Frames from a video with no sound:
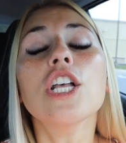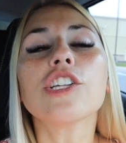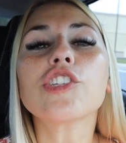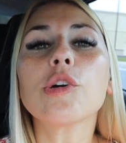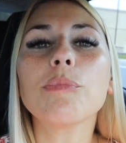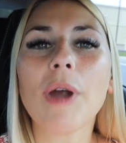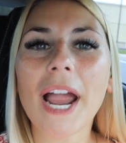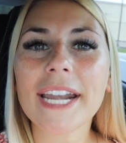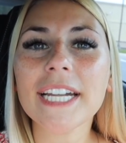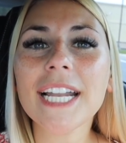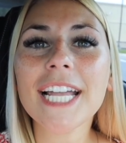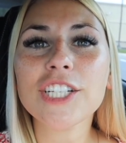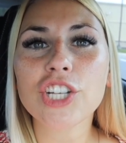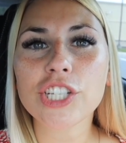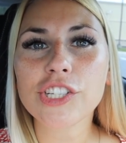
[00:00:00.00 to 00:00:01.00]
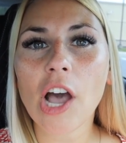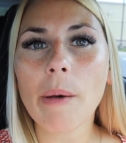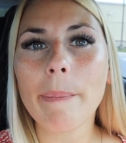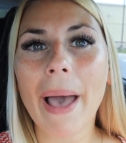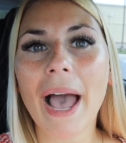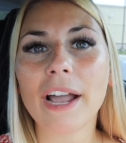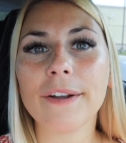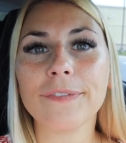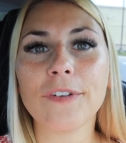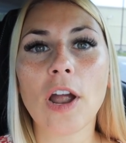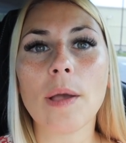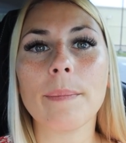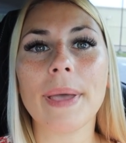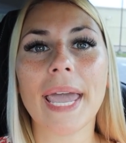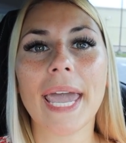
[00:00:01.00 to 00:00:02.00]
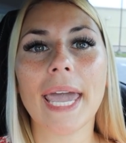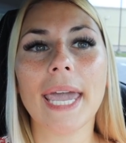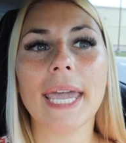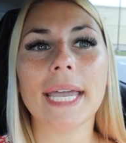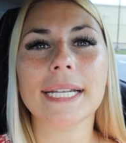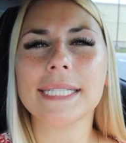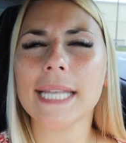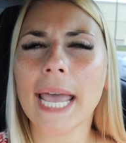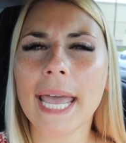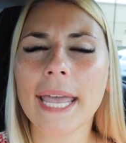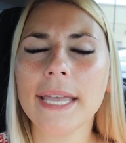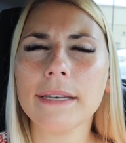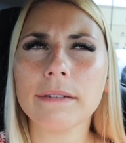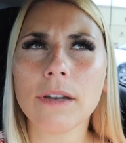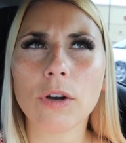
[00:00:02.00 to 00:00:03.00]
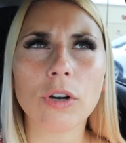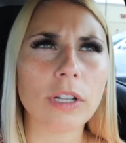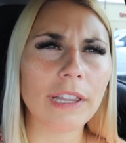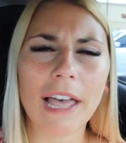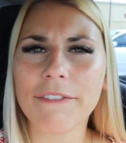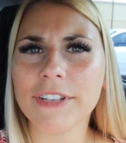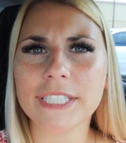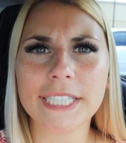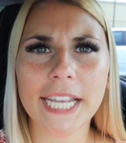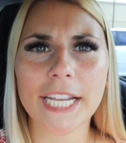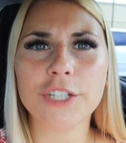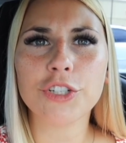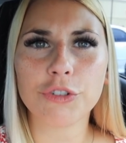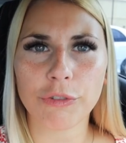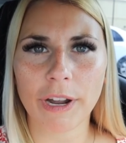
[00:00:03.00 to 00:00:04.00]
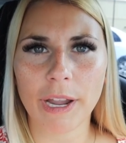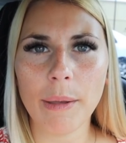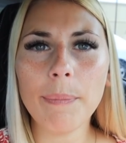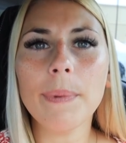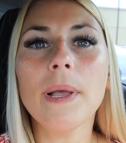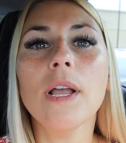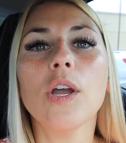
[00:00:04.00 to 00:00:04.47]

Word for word: So Brian and I just got back from a 10 or 11 day trip.